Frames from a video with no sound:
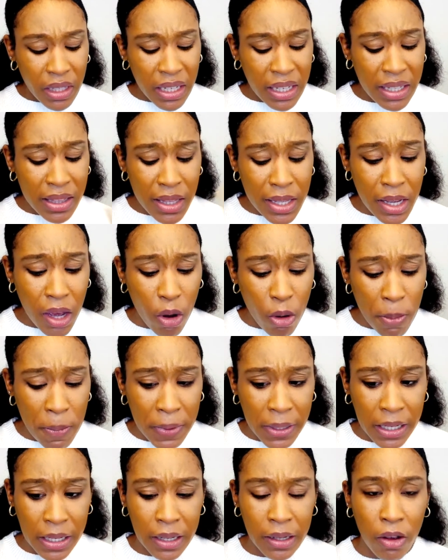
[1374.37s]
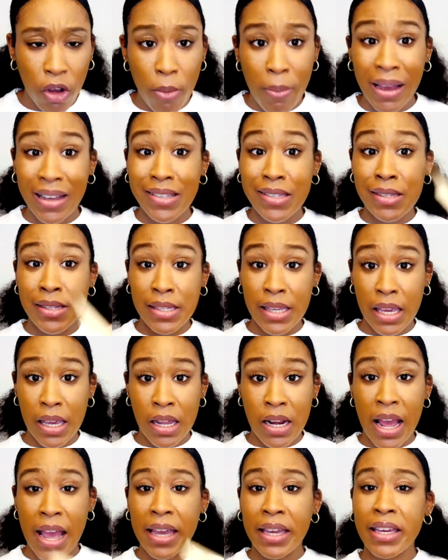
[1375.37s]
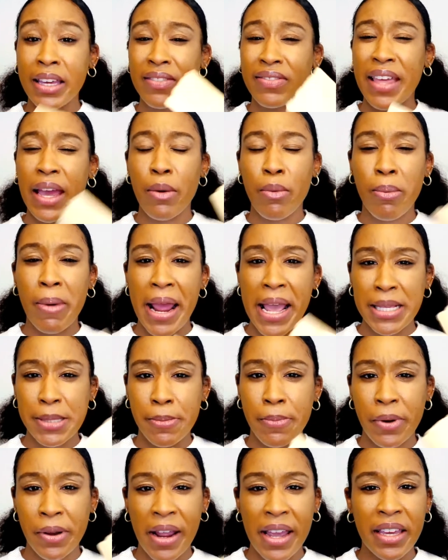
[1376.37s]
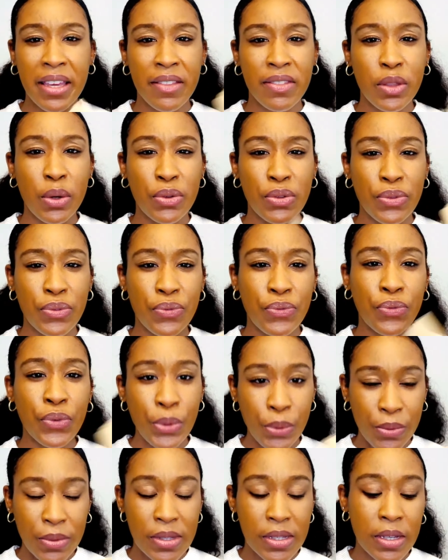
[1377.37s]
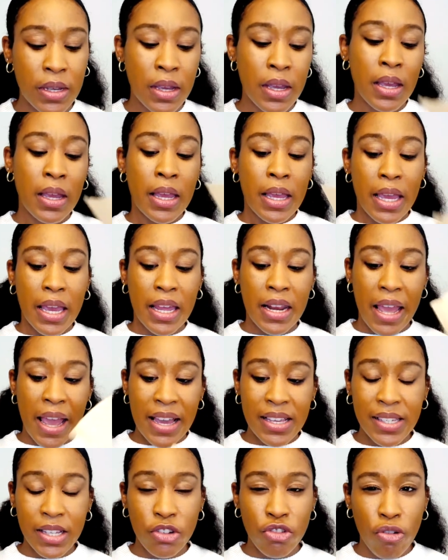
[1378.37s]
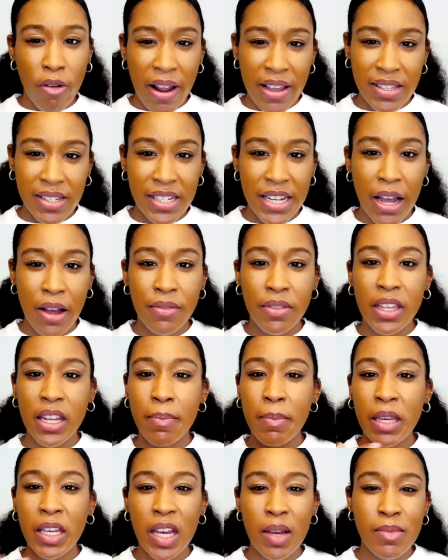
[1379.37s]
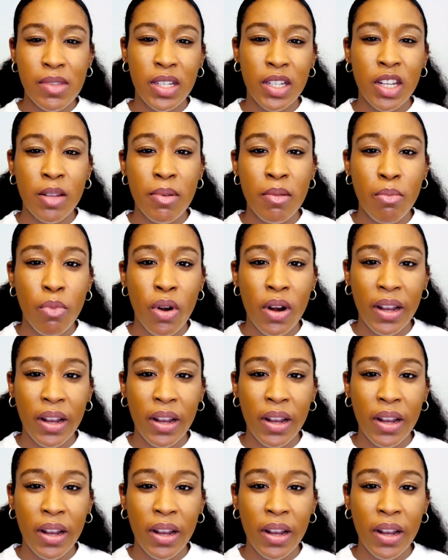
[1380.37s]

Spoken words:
in the opening on my skin, I get that raspberry. I get those fruits. And as it dries down, then it becomes a little bit more